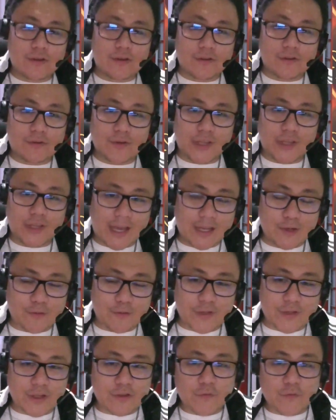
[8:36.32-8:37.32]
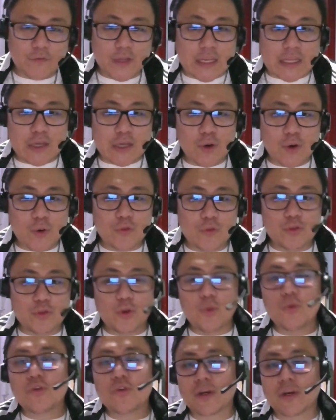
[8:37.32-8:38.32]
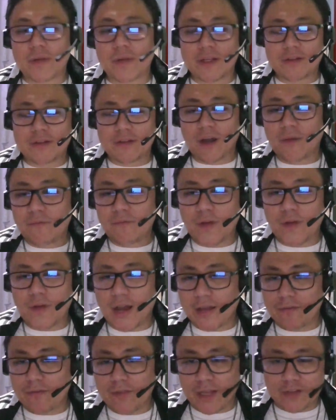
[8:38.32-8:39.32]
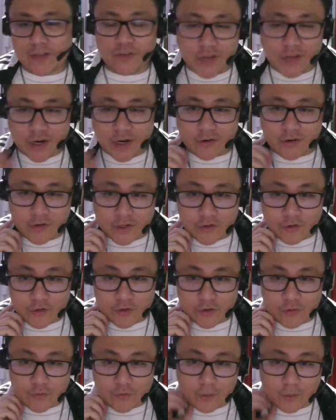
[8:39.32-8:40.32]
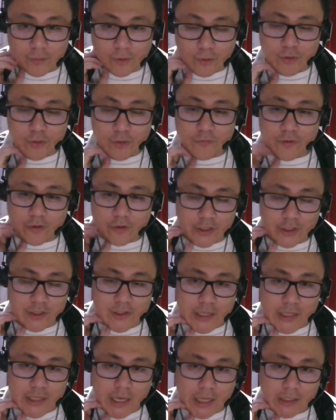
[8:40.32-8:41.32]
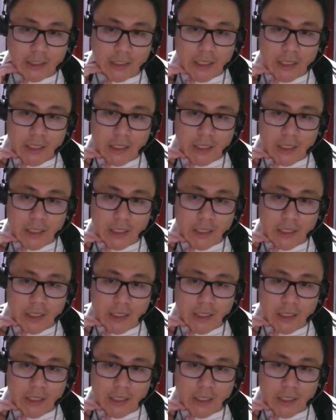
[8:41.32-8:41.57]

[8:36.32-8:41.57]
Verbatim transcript: us to the end of this video. Those are my top five legendary creatures from Lord of the Rings set